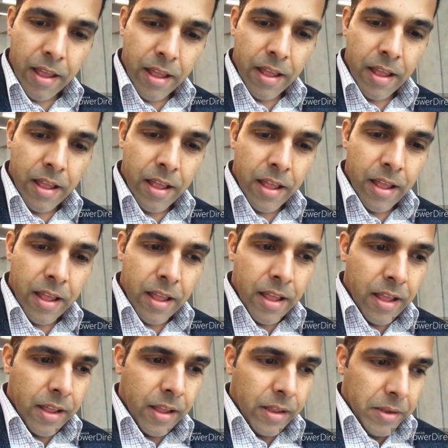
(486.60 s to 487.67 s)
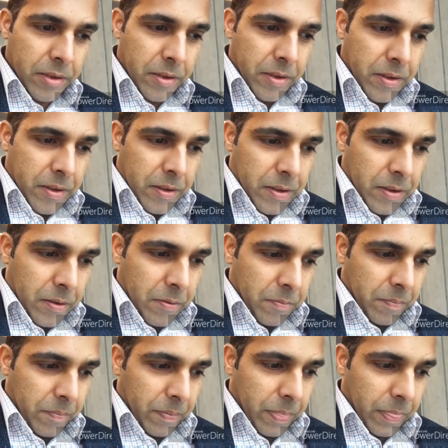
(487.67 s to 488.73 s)

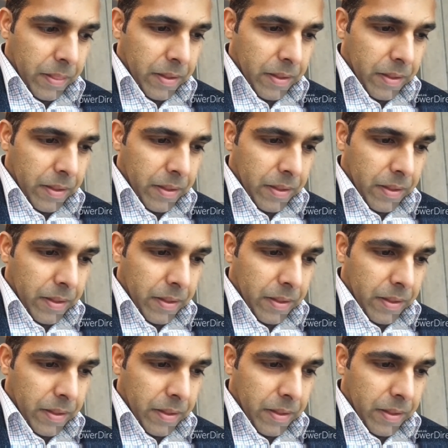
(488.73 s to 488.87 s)
(silence)